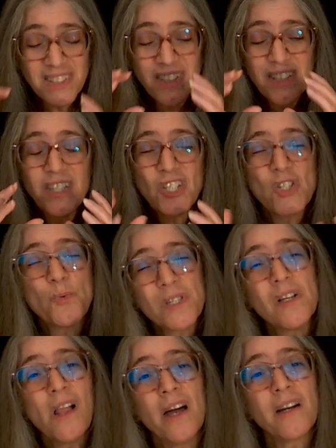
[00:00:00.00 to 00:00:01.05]
It just was a
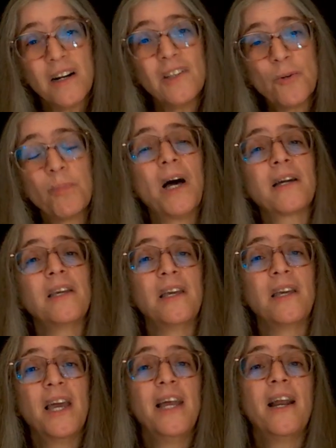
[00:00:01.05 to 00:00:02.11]
lot of color blocking,
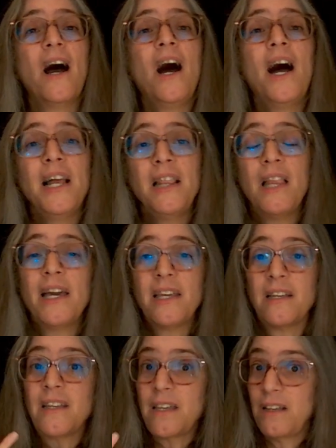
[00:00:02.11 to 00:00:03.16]
and I like
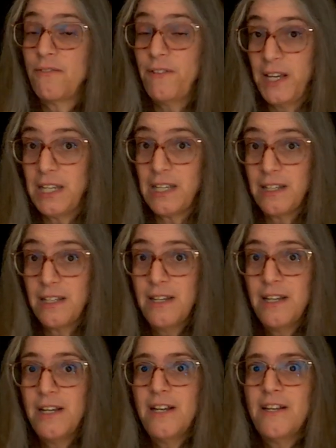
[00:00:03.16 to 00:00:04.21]
confetti.
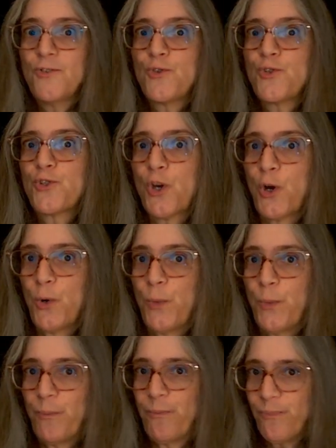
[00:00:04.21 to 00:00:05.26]
So,
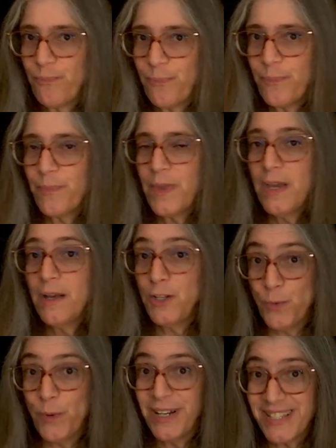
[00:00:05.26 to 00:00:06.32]
do you
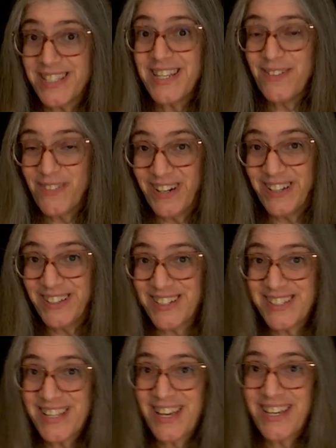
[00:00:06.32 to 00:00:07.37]
want to see what it
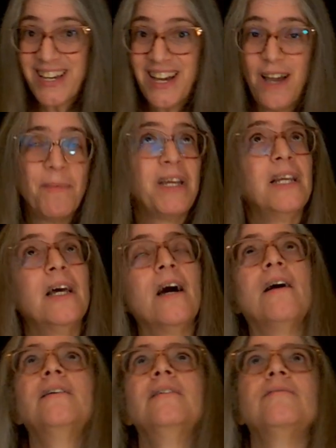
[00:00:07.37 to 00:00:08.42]
looks like? I mean,
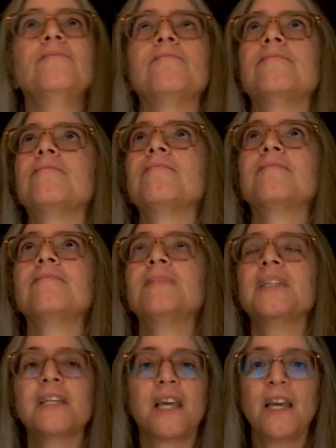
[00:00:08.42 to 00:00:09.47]

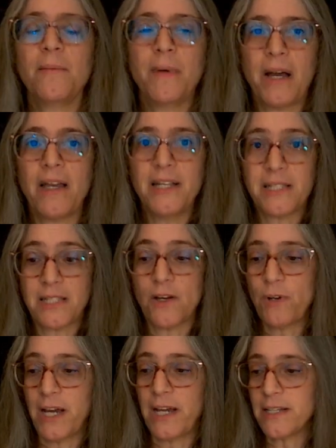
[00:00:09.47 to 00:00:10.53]
it came out, it's so
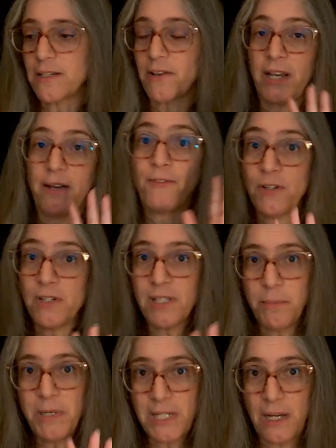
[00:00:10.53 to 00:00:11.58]
nice. Okay, first let
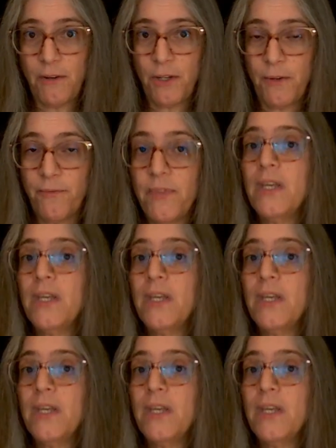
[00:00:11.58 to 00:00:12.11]
me tell you.